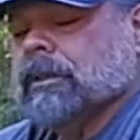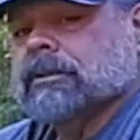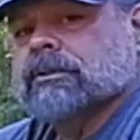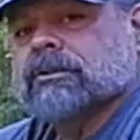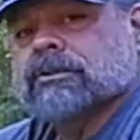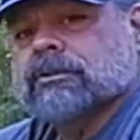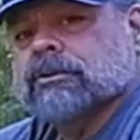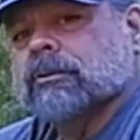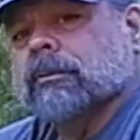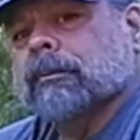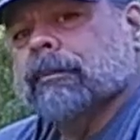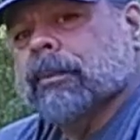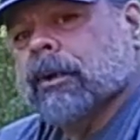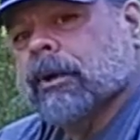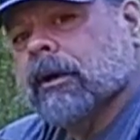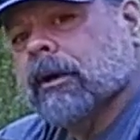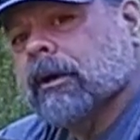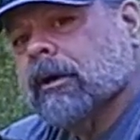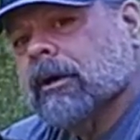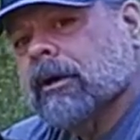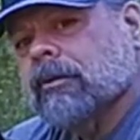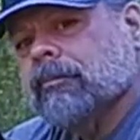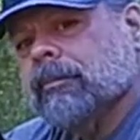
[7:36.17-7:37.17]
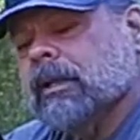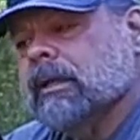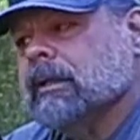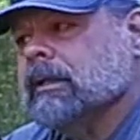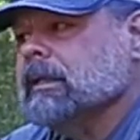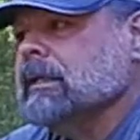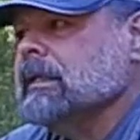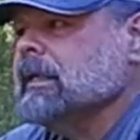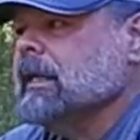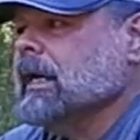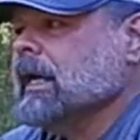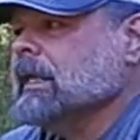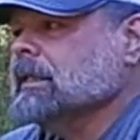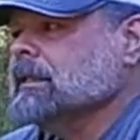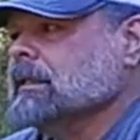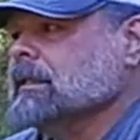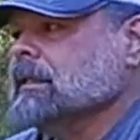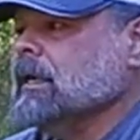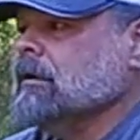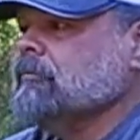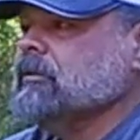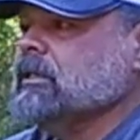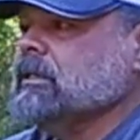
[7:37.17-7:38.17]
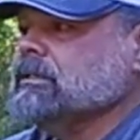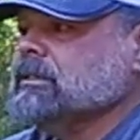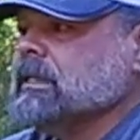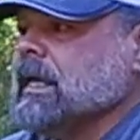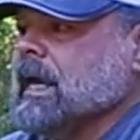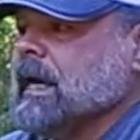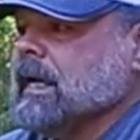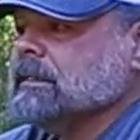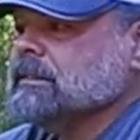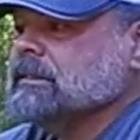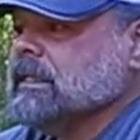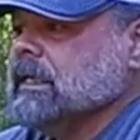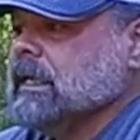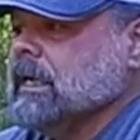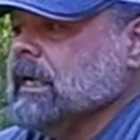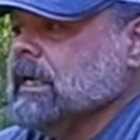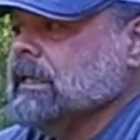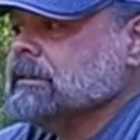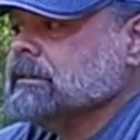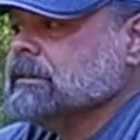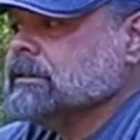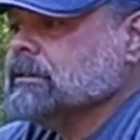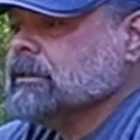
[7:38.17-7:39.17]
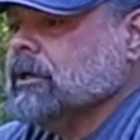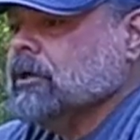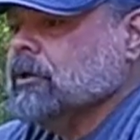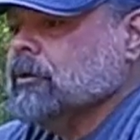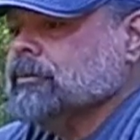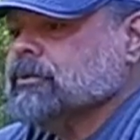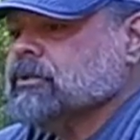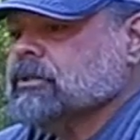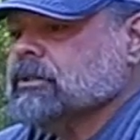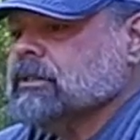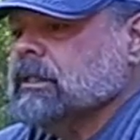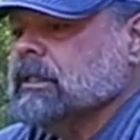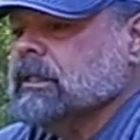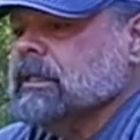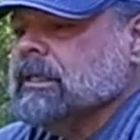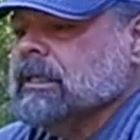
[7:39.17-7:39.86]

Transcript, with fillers: is superb I love these Axeon scopes